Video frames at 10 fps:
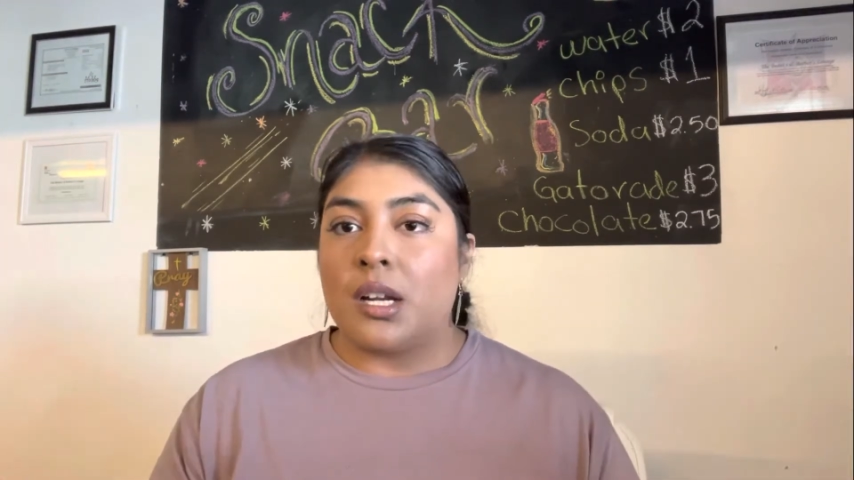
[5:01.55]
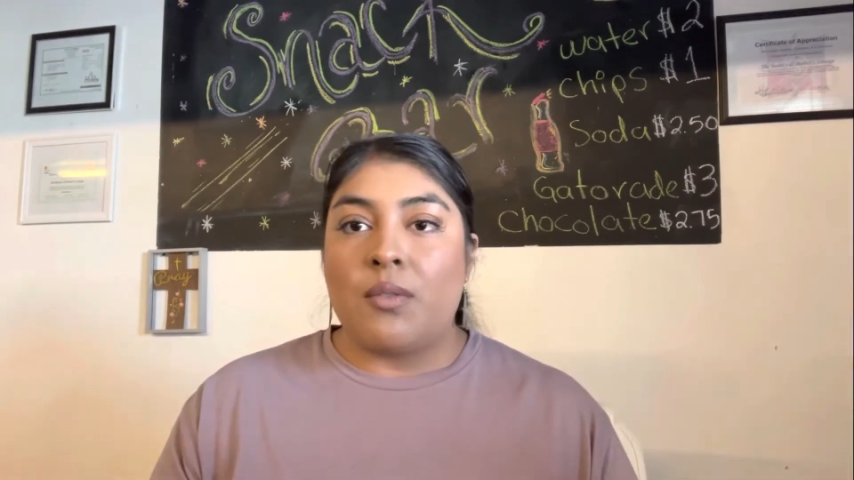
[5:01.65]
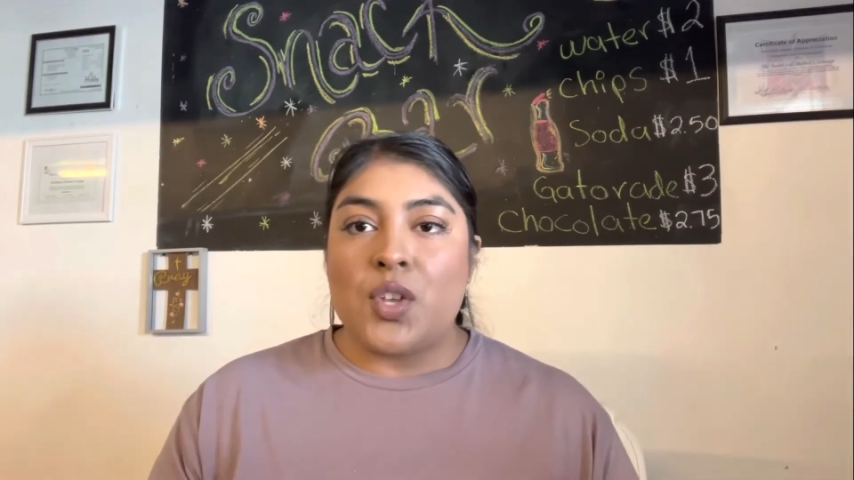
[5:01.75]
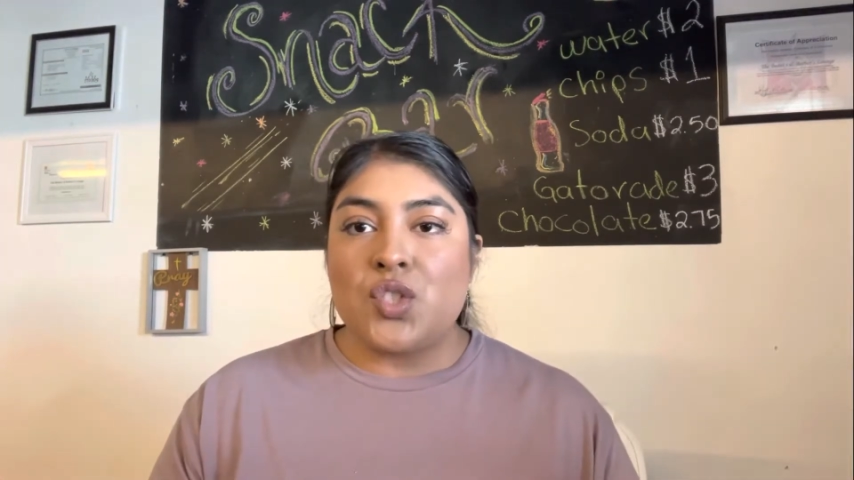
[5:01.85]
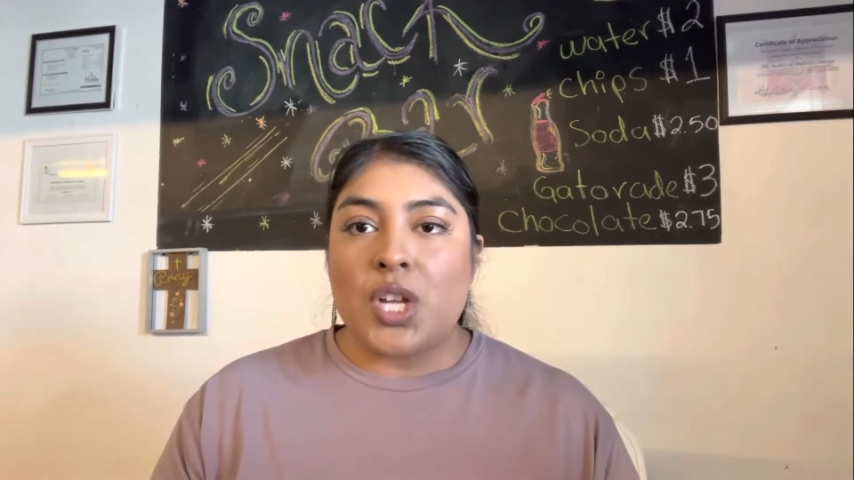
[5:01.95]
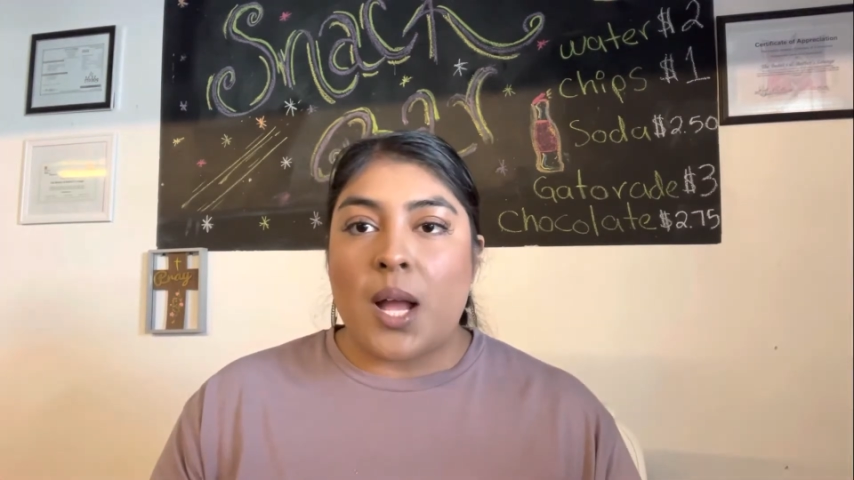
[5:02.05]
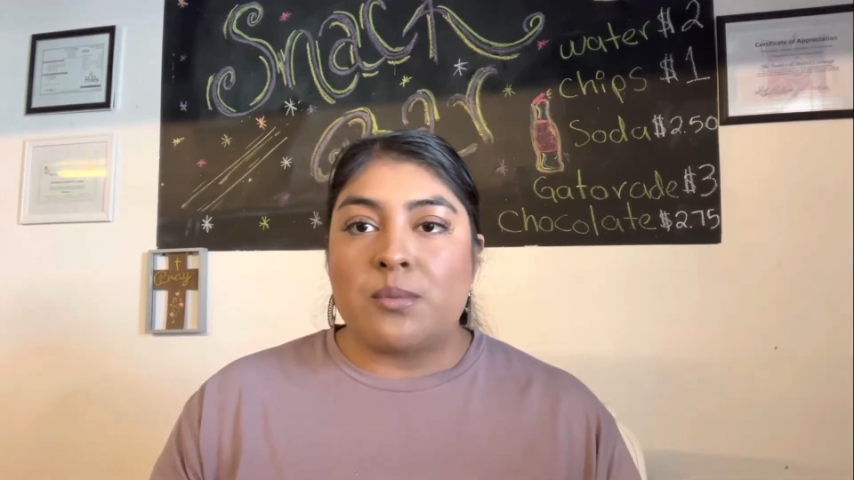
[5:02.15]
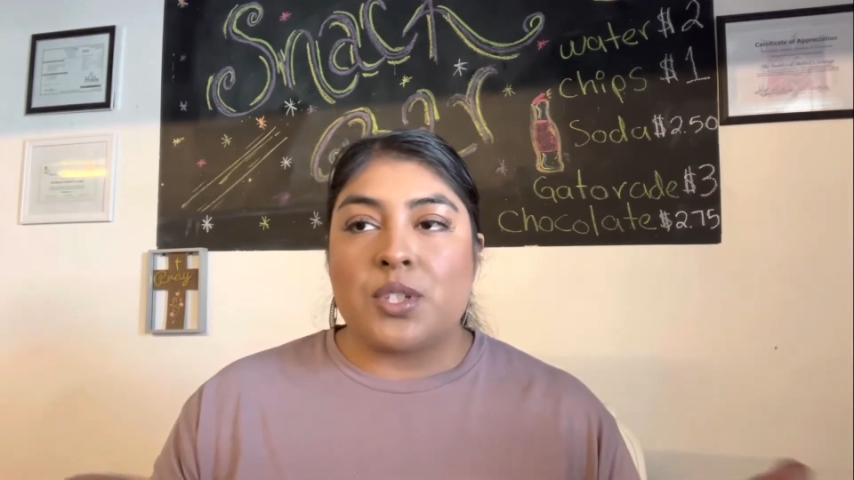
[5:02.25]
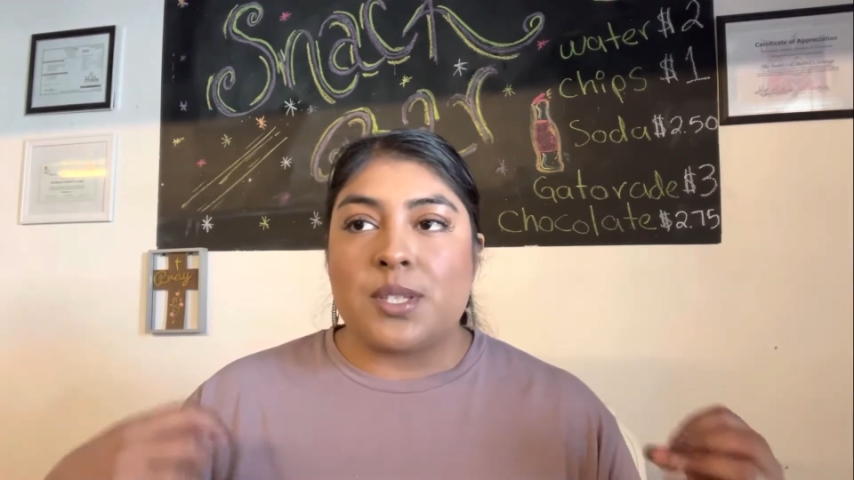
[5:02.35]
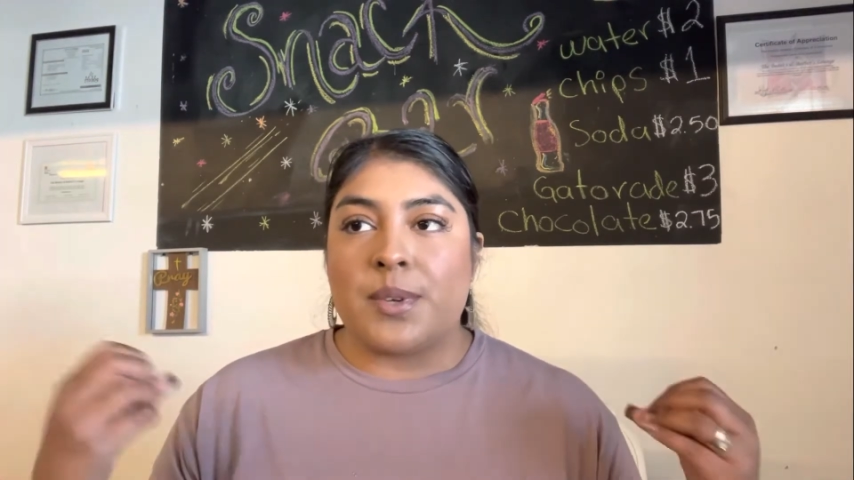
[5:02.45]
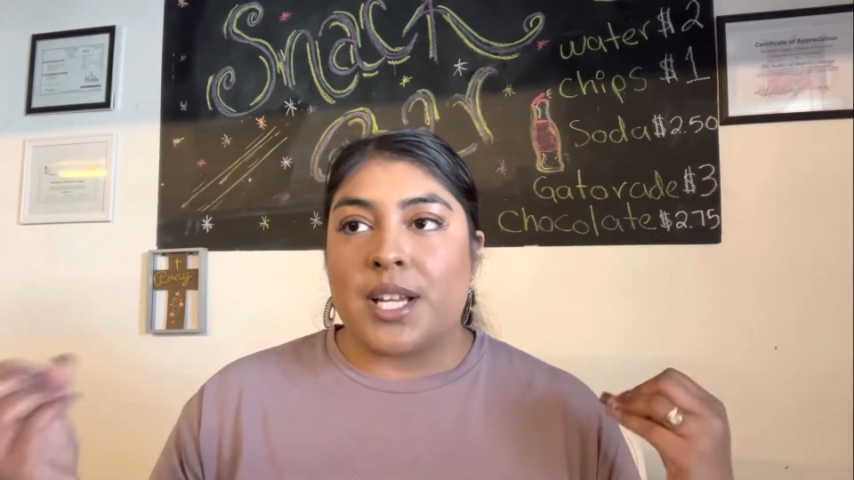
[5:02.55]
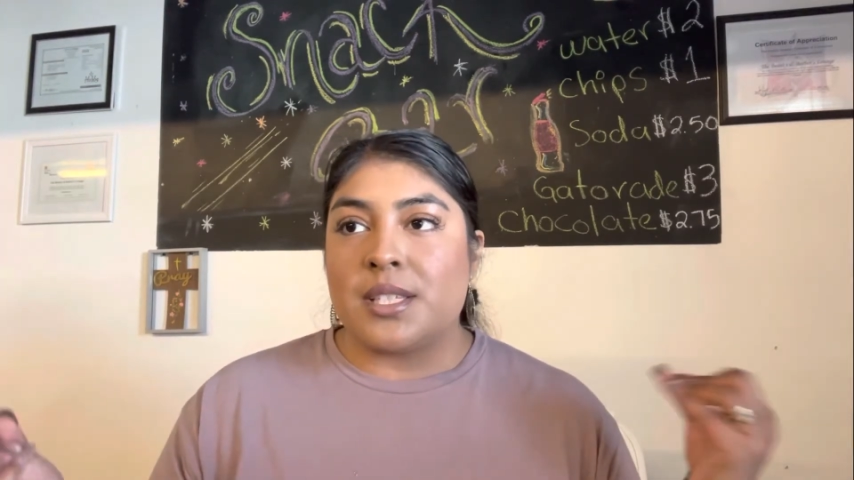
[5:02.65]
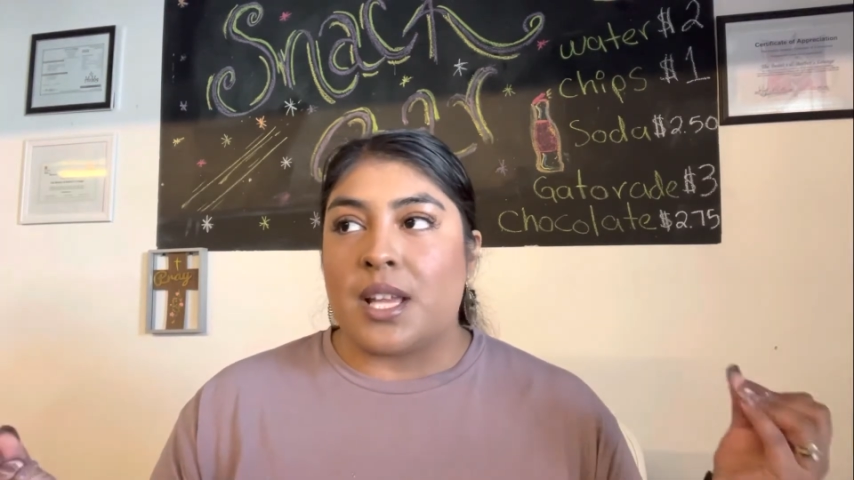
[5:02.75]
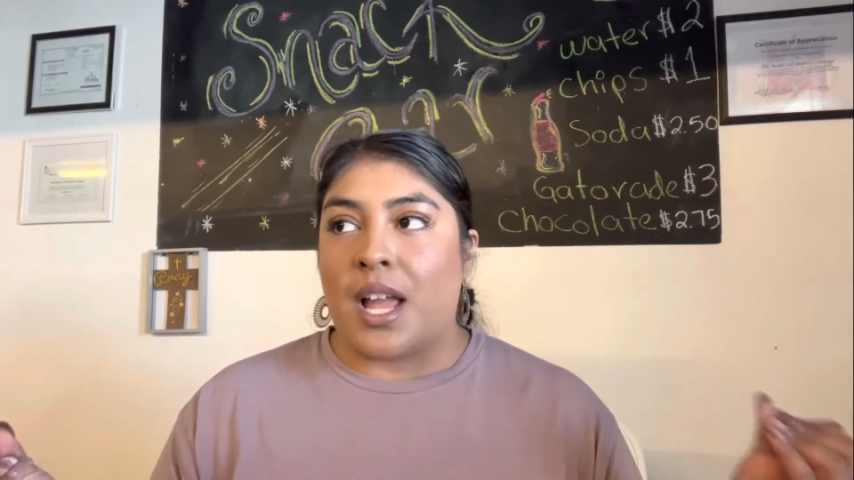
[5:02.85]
of the shop just because